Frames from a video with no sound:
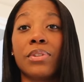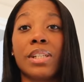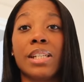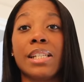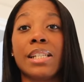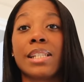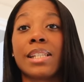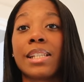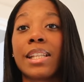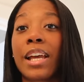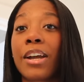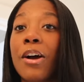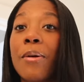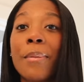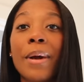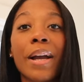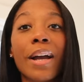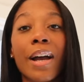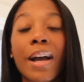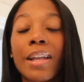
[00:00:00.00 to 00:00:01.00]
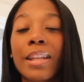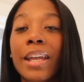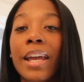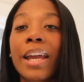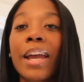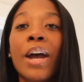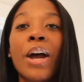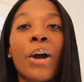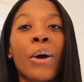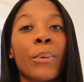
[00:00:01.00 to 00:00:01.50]
to DC, like, oh my God,
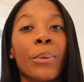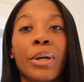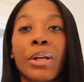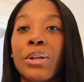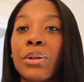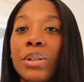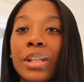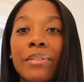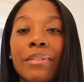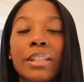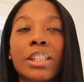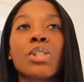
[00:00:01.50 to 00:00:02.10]
like, where are you living?